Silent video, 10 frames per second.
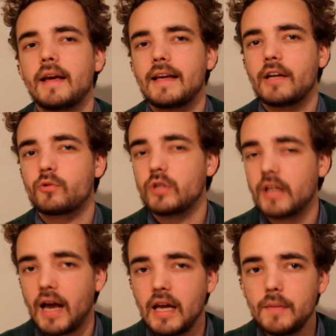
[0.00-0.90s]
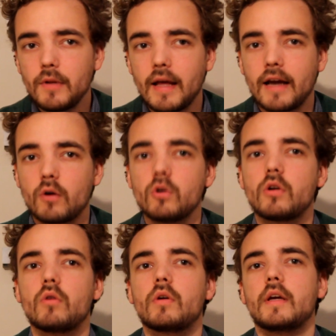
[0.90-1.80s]
Get reliable and
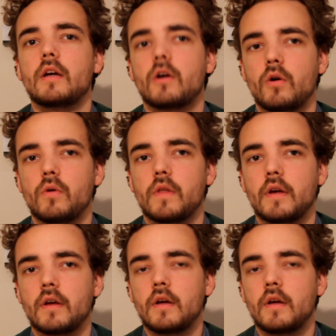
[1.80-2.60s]
good looking clothing.